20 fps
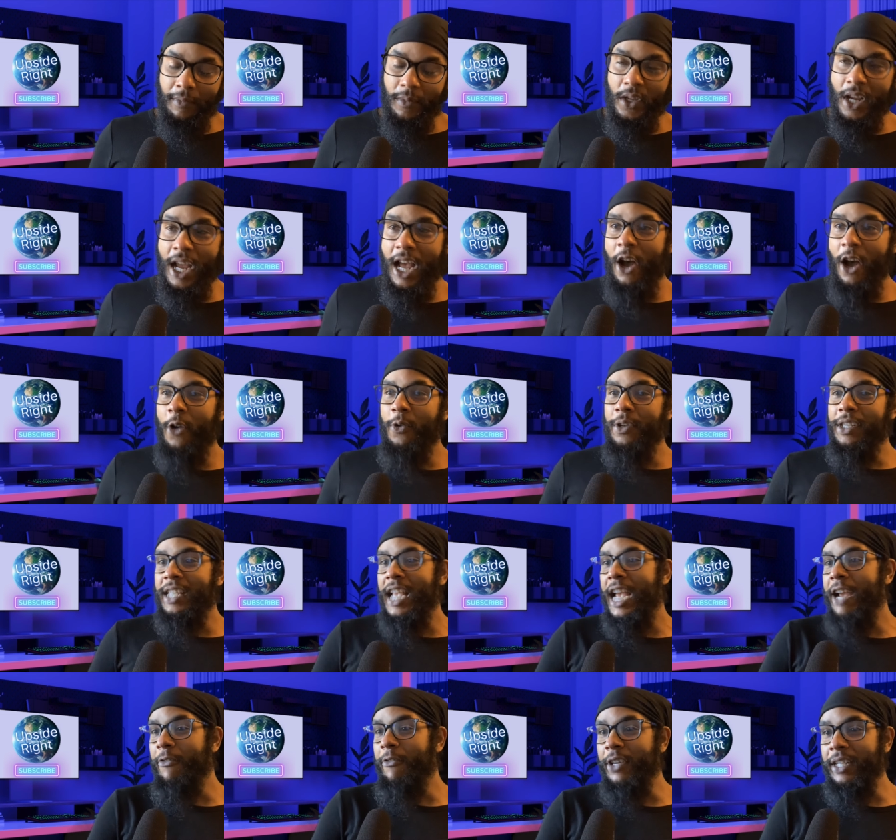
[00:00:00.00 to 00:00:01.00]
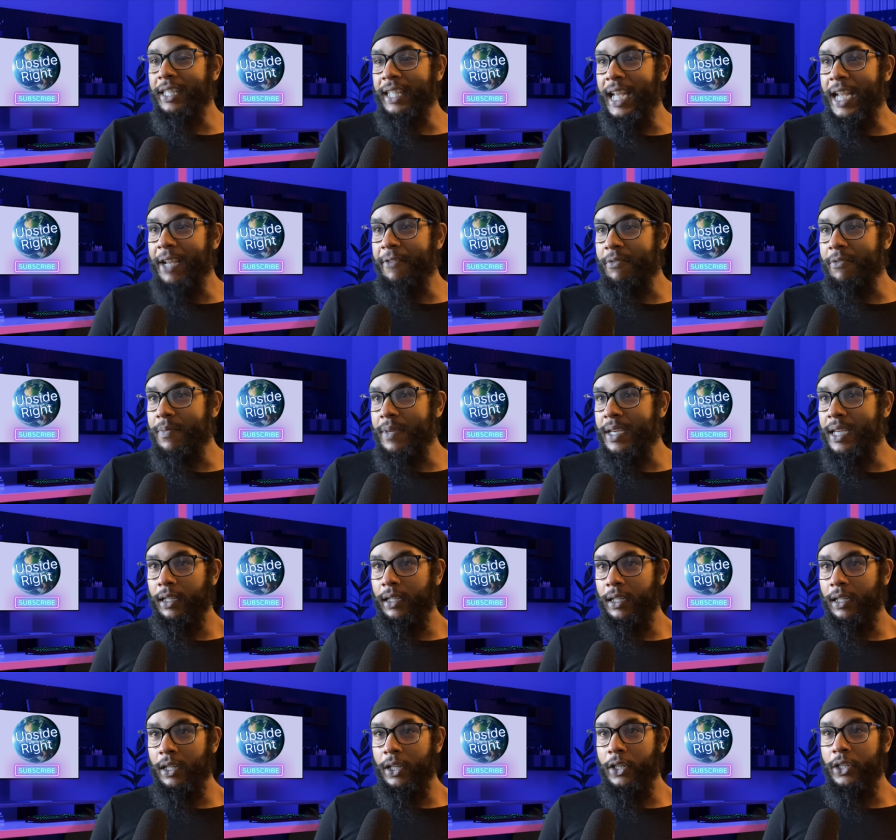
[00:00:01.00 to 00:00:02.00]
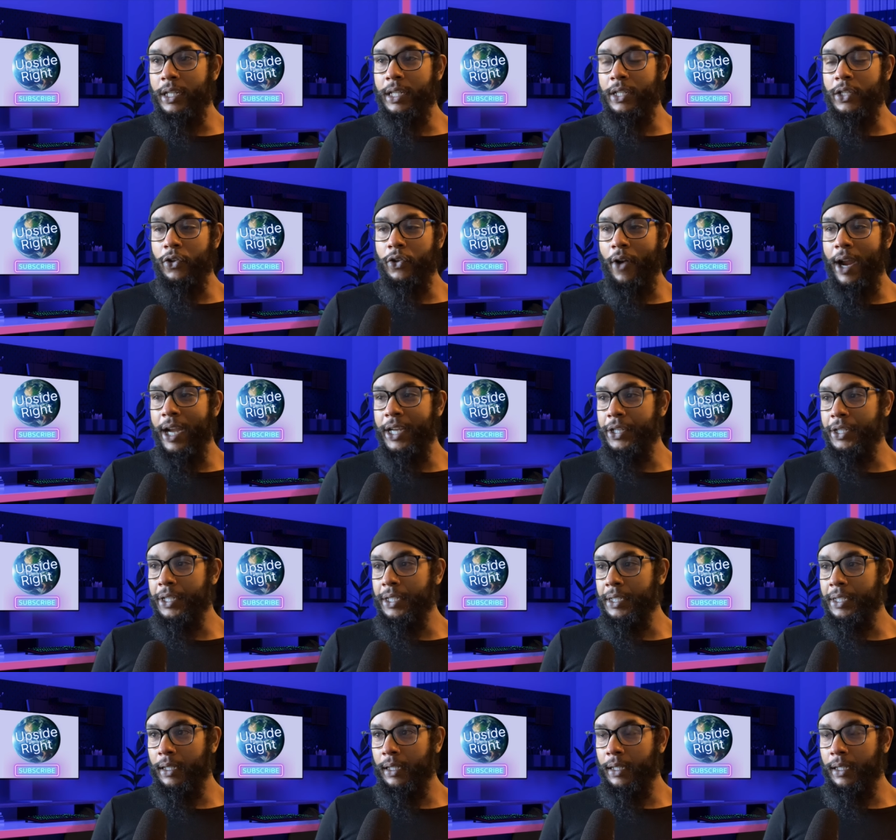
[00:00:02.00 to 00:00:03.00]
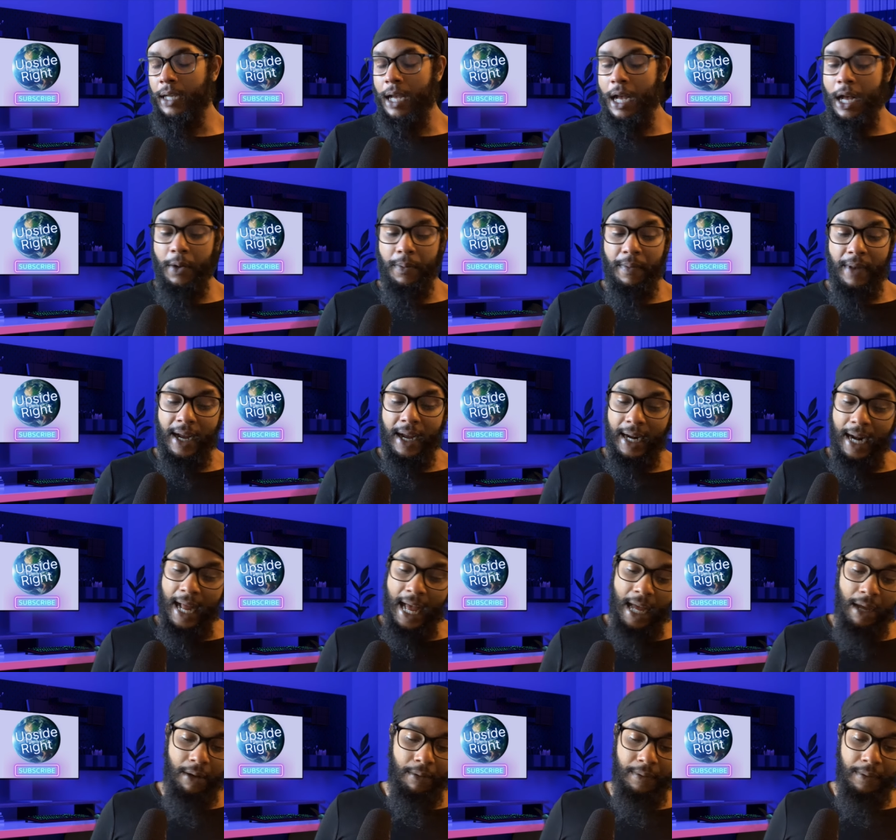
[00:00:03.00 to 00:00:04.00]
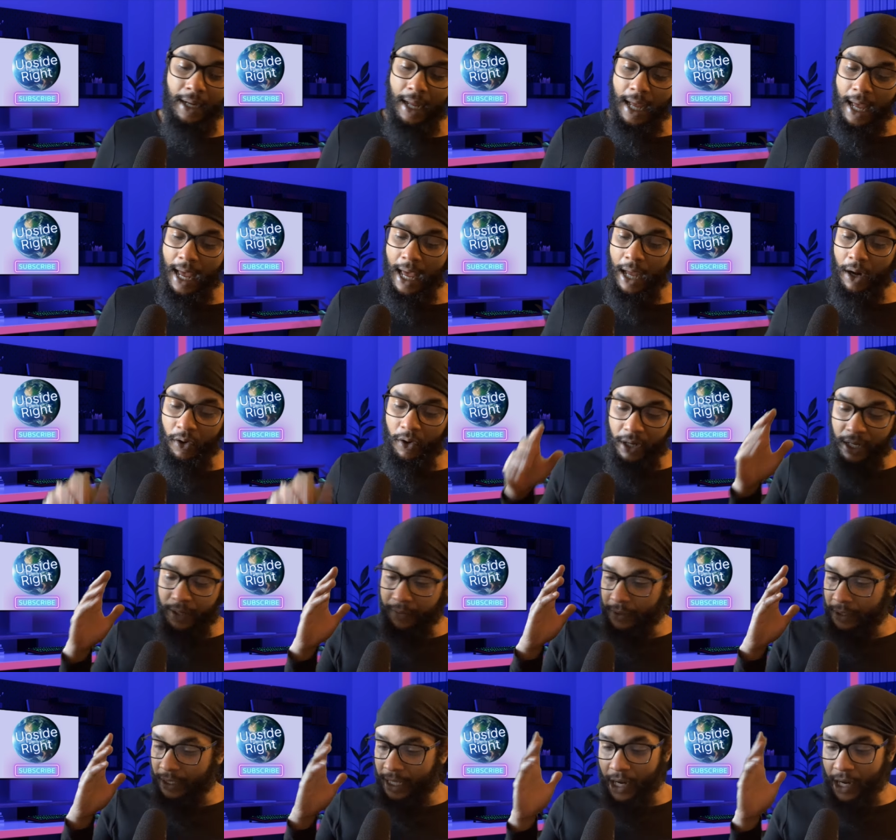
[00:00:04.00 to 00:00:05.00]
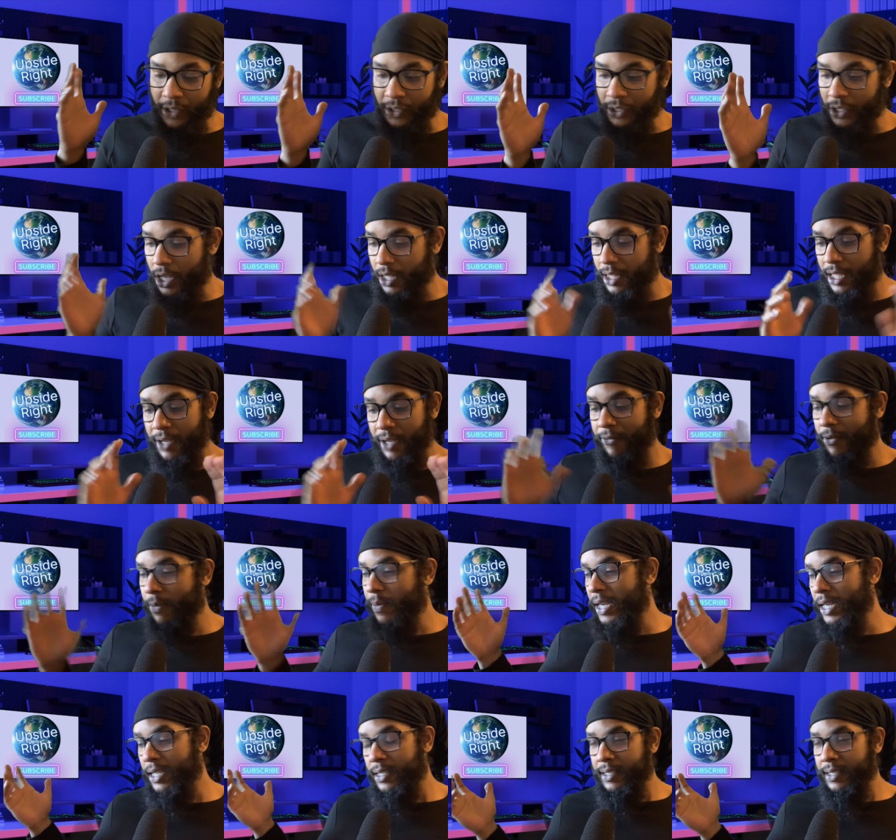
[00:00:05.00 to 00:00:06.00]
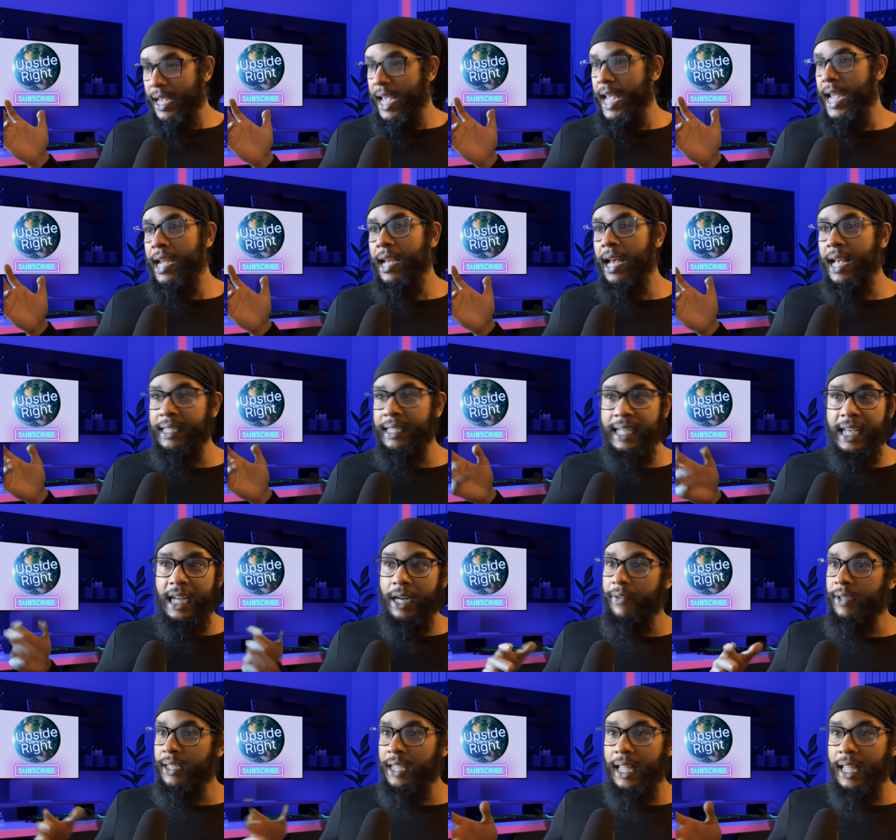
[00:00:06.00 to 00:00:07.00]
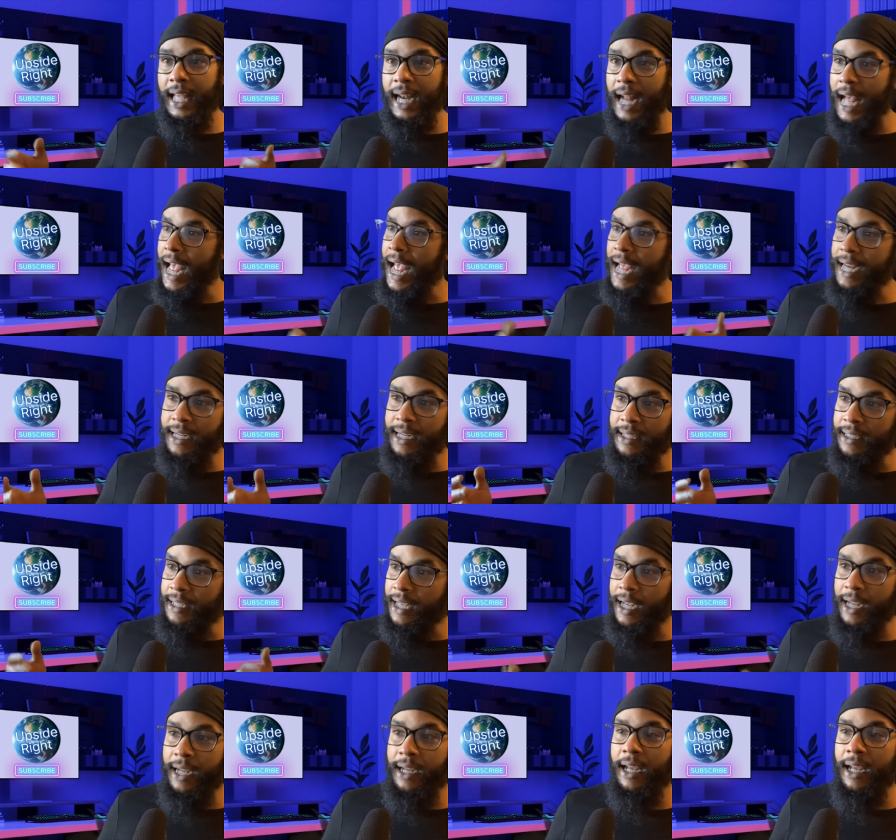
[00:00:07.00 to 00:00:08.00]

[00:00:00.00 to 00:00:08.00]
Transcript: That was everything for me. Goodness gracious. Oh man, I I don't even there's nothing for me to say. I said everything that I had to say.